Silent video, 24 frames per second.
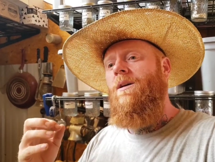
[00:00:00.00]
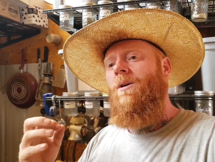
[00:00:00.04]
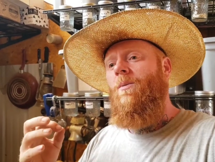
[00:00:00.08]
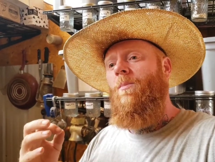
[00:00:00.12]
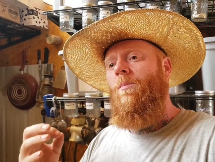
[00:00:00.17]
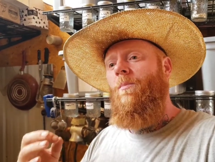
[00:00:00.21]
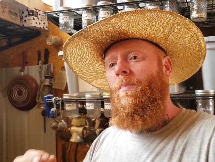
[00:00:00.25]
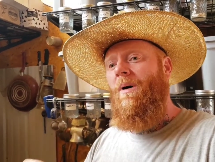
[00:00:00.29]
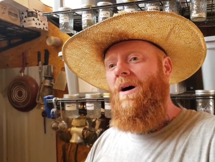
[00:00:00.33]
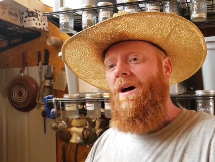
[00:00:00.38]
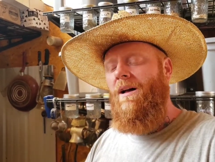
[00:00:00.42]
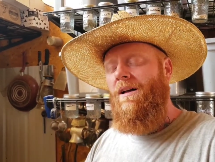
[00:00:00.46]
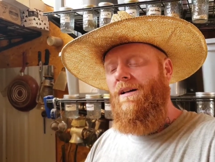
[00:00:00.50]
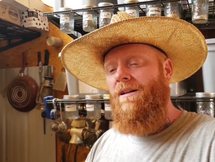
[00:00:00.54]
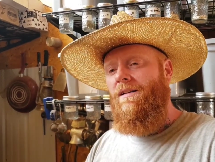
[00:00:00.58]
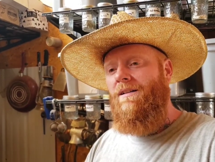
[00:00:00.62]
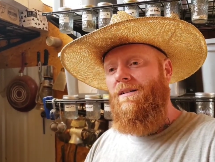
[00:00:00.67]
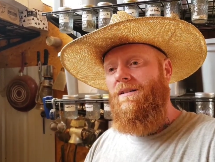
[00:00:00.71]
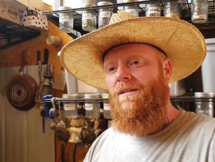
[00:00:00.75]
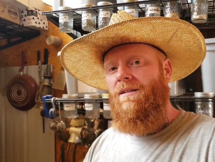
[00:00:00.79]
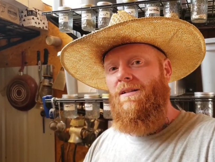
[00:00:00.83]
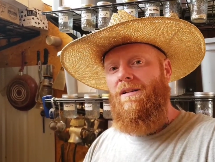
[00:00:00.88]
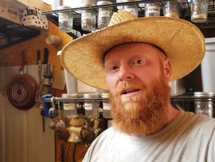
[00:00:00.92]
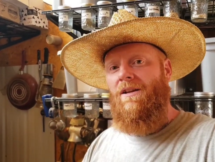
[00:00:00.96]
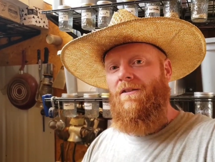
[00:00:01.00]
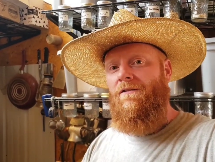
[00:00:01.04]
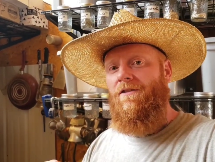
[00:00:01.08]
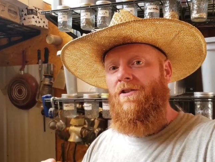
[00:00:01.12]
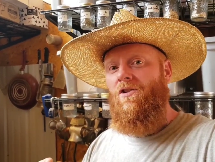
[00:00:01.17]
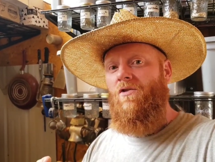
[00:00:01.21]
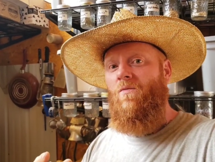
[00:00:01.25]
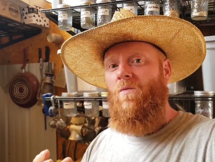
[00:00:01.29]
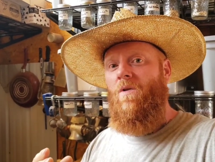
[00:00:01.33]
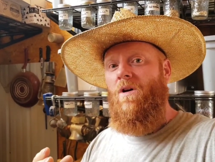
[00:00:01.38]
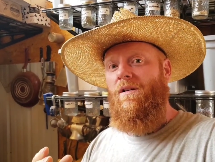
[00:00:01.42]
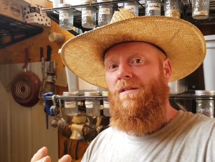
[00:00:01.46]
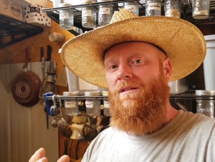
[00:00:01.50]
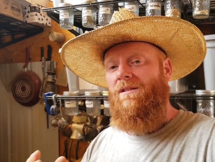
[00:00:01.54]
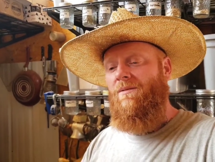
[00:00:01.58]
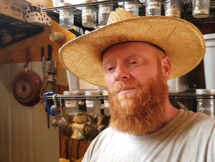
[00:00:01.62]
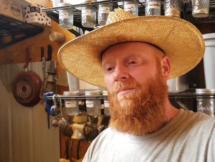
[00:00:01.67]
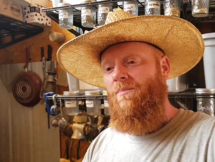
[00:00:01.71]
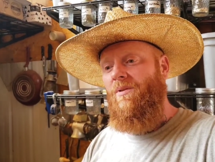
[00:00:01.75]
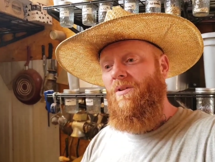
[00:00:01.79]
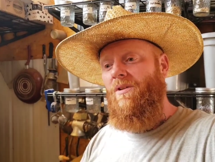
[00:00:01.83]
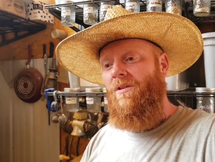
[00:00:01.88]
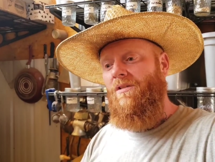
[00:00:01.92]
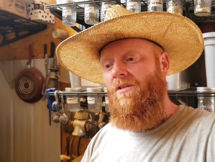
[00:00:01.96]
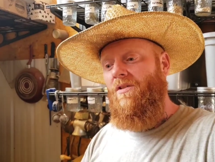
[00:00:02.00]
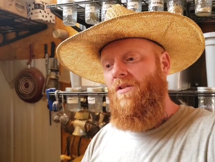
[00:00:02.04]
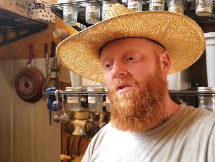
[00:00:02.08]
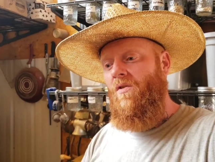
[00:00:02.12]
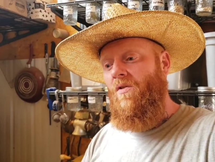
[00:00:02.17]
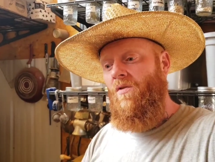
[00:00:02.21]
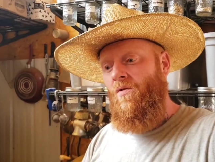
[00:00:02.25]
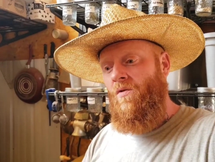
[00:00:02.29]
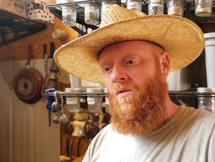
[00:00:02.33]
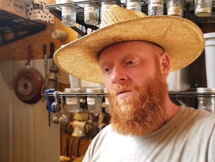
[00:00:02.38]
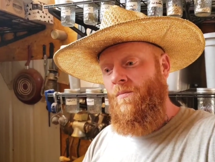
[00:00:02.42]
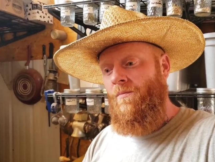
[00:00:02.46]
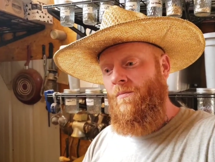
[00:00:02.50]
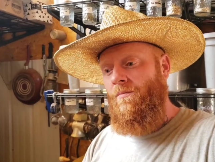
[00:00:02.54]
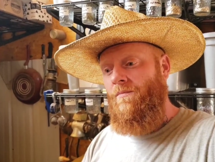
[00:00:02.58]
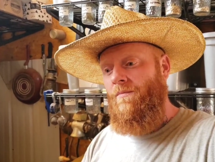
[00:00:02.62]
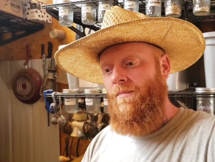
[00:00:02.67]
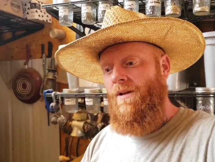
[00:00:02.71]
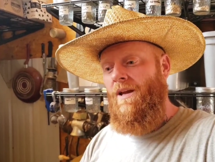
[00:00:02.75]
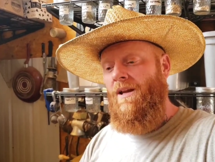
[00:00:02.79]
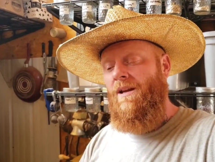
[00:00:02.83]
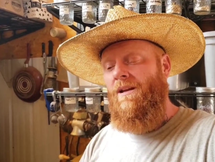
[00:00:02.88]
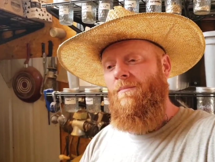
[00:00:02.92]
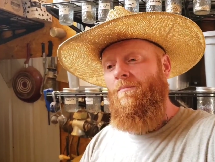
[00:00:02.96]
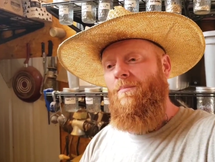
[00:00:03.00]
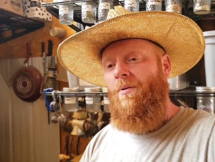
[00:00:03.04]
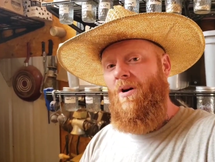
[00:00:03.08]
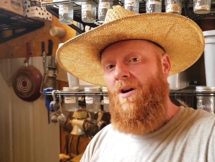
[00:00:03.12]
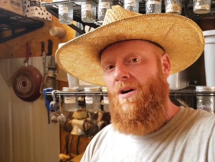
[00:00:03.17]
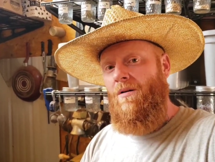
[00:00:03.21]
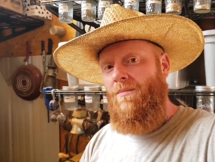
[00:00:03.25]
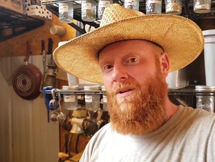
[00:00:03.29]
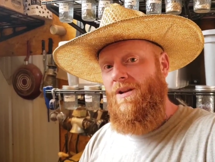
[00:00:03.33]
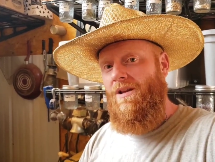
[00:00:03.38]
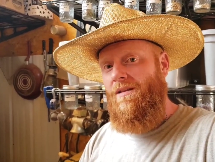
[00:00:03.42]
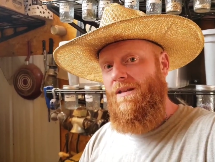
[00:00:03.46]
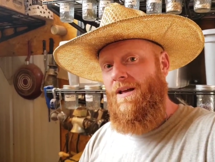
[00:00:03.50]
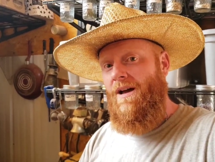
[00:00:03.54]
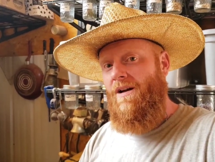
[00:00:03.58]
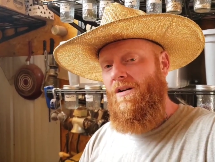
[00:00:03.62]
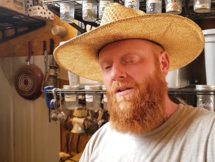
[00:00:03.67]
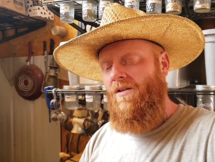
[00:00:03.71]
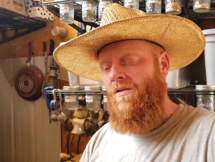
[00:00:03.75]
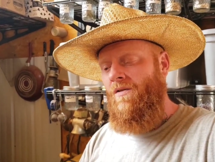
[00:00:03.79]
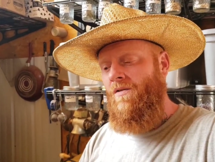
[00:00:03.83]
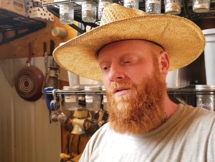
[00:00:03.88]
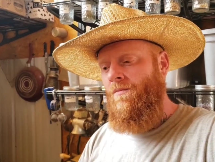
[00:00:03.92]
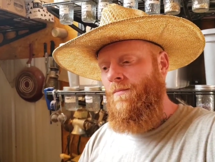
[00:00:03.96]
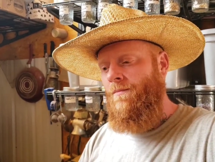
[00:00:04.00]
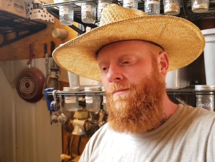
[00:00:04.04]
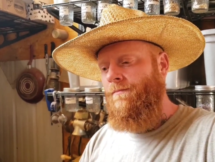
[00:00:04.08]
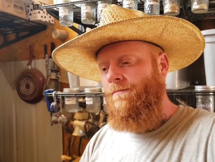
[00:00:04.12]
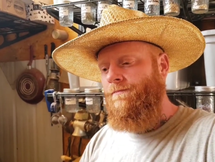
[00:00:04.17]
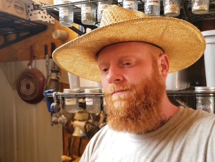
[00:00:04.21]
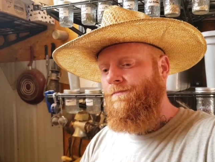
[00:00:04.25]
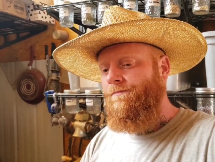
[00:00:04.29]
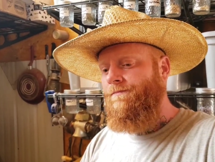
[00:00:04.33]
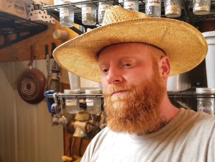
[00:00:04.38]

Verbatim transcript: But if you want to build a home and permit that home,